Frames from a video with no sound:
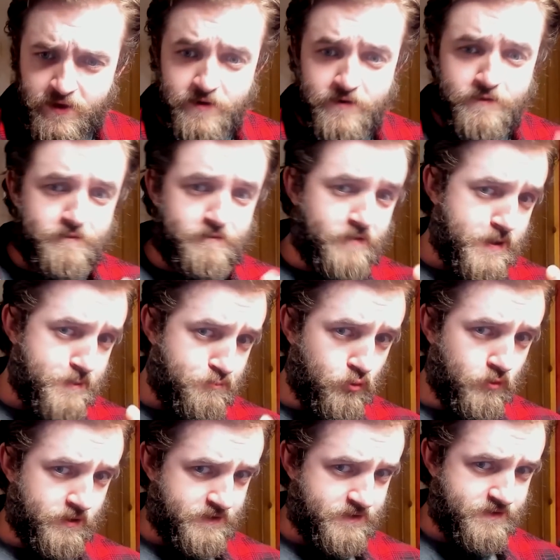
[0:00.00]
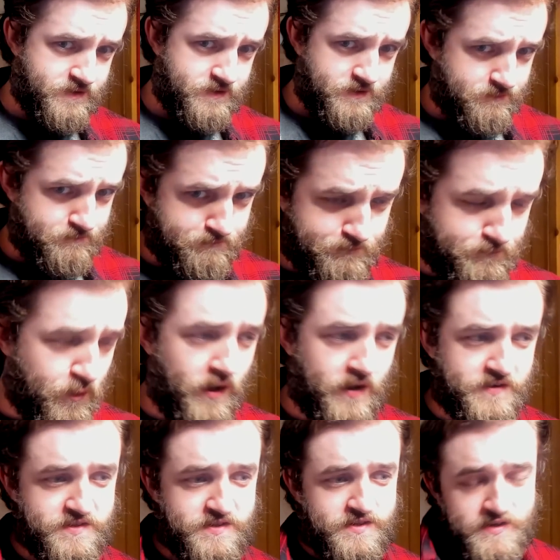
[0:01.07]
Fair point,
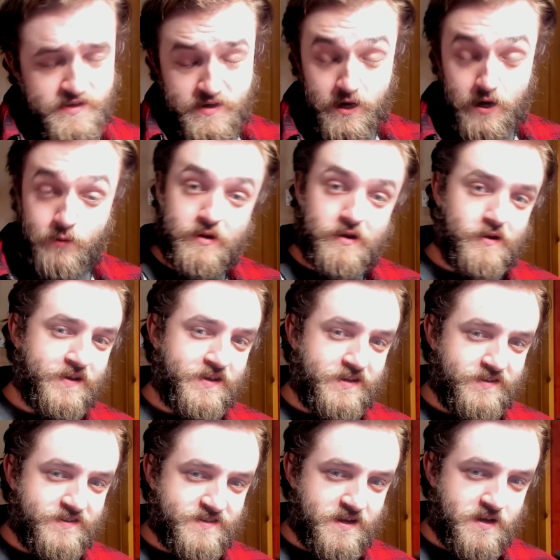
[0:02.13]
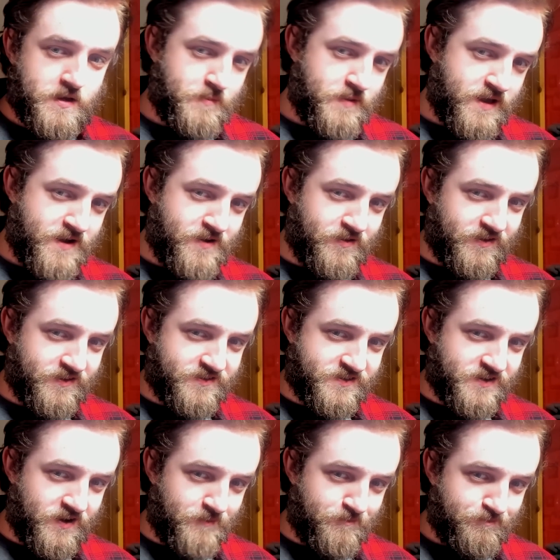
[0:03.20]
but I would like you to hear me out this
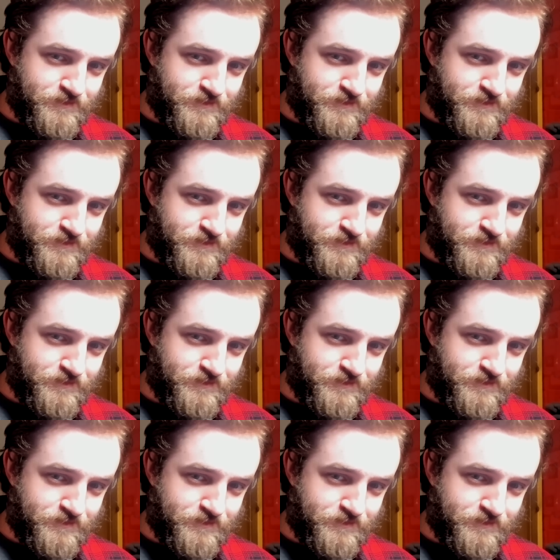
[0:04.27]
time.